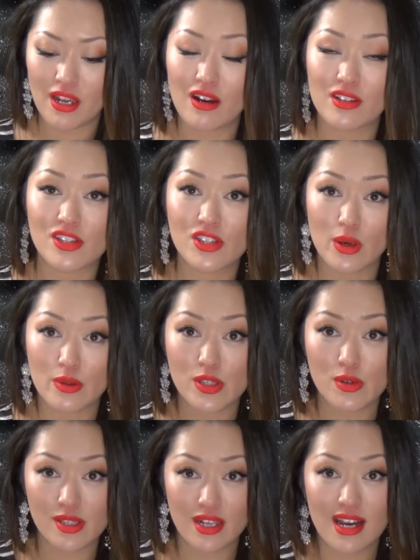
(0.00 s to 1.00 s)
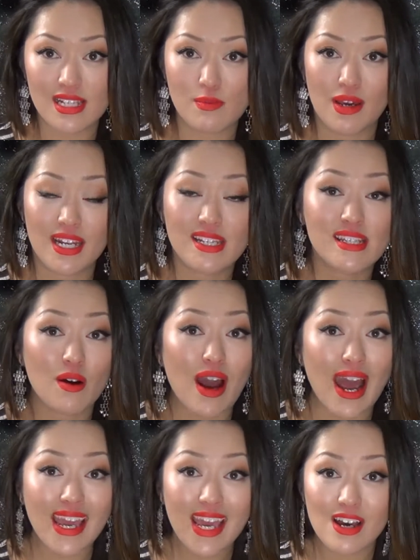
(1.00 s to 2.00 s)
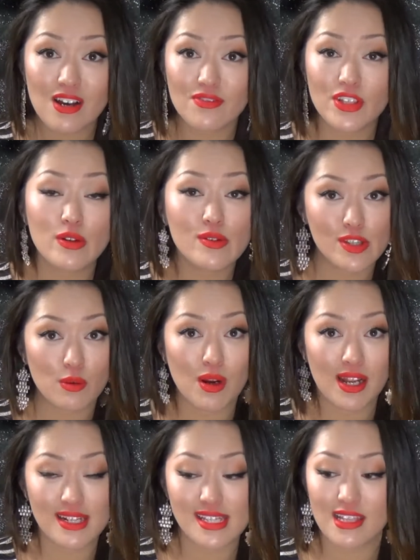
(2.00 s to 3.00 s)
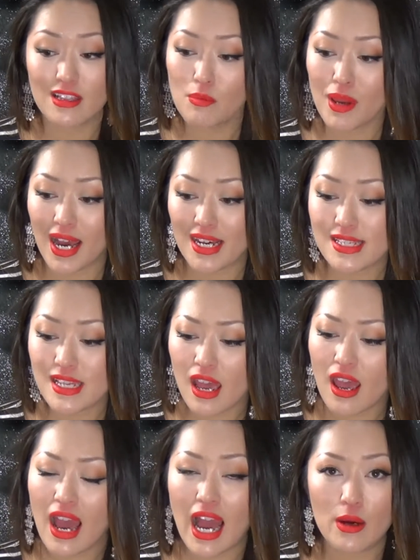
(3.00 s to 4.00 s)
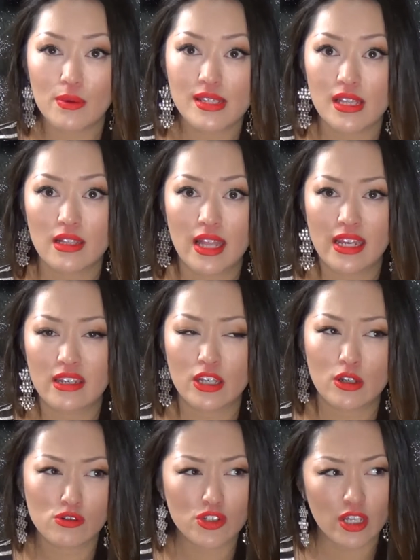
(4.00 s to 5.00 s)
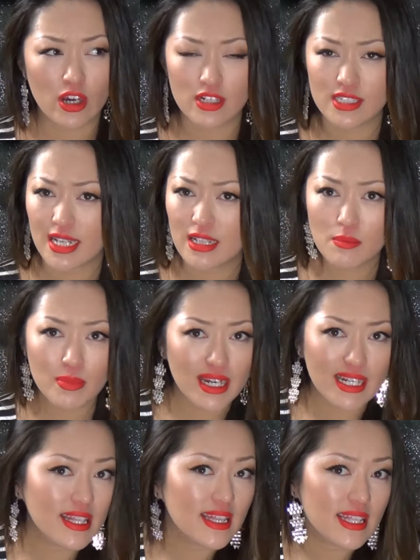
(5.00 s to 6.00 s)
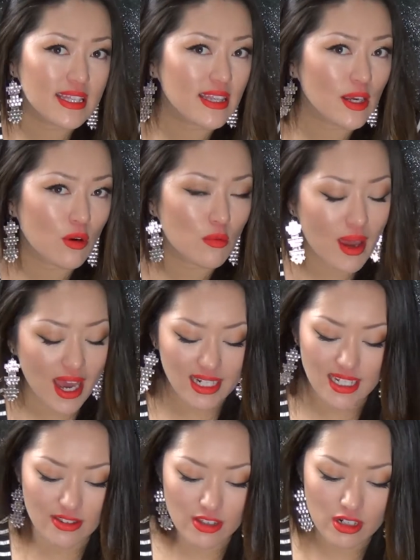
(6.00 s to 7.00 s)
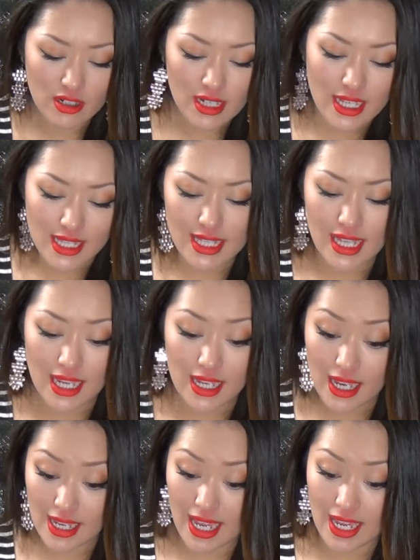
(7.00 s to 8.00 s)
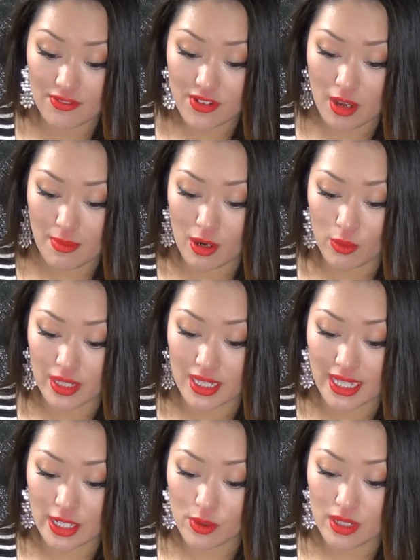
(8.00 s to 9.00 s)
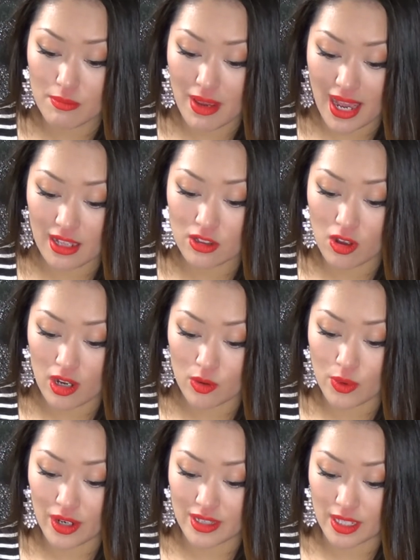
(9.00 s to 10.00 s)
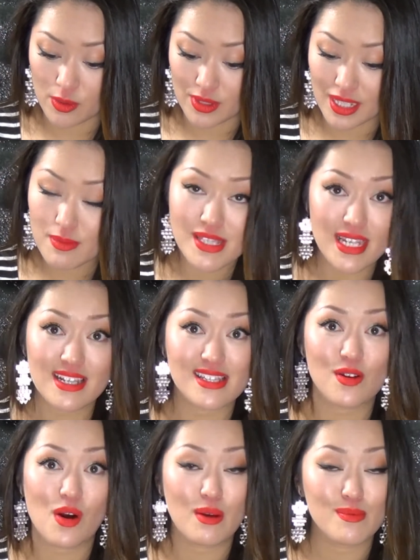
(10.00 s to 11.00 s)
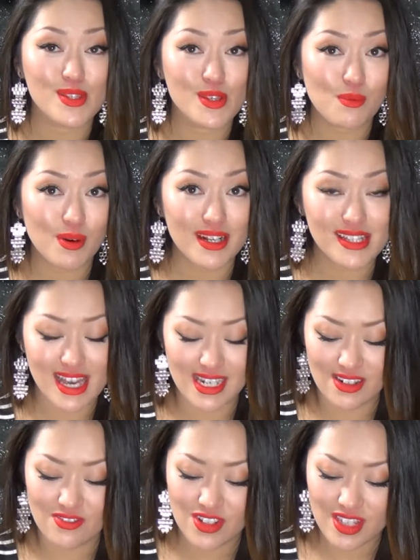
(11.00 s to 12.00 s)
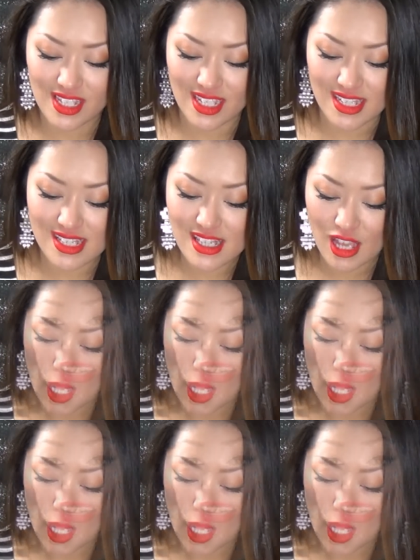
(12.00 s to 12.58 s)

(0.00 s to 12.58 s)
called So Susan Cosmetics. Now I have used their products in the past. I wasn't like hugely hooked on them, but I didn't think that they were bad either. They have come out with liquid matte long wear liquid lipsticks, so I'm super excited for these.